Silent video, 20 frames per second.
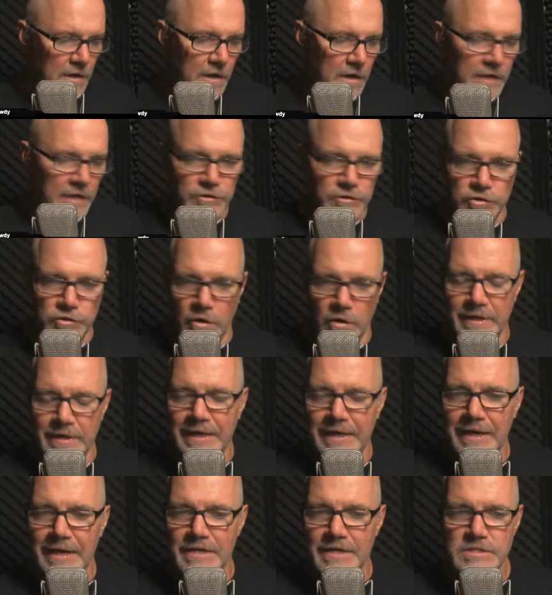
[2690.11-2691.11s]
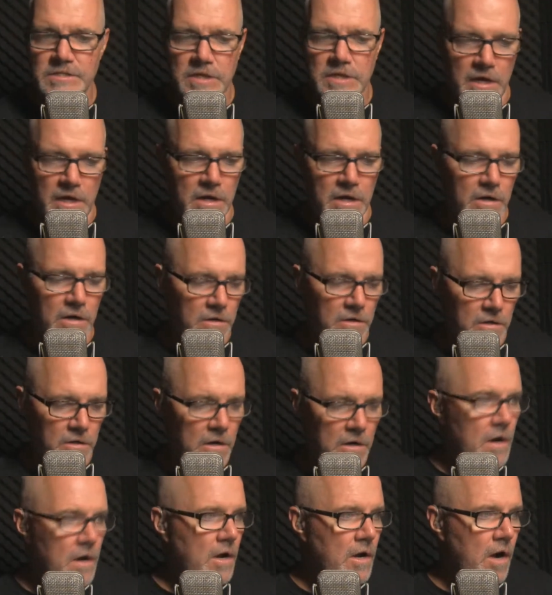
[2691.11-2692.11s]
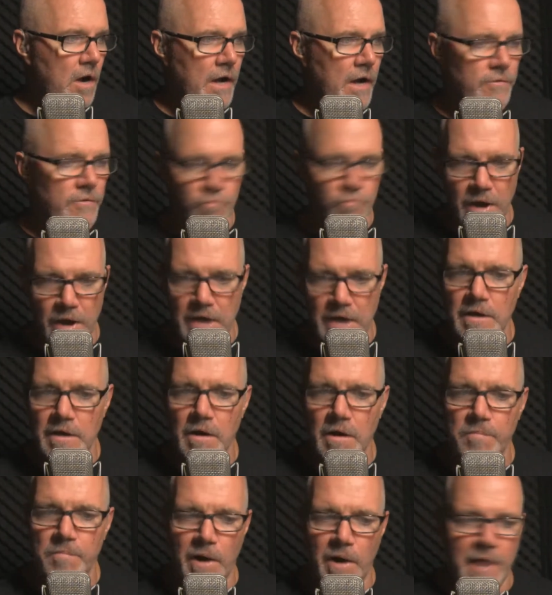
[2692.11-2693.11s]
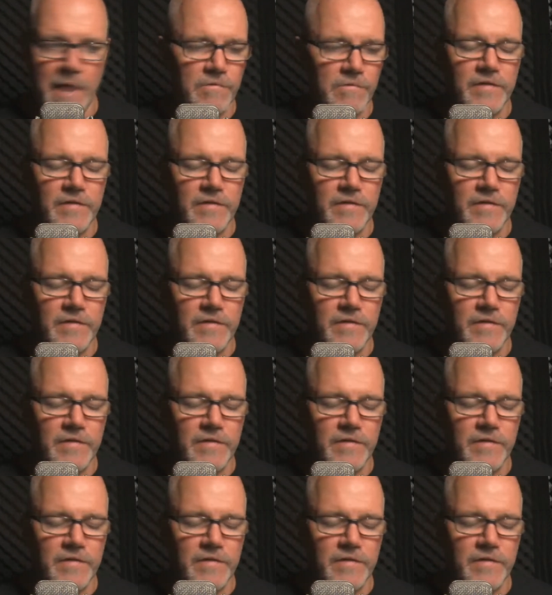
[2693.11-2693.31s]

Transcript: and joining us here on Radio Brian.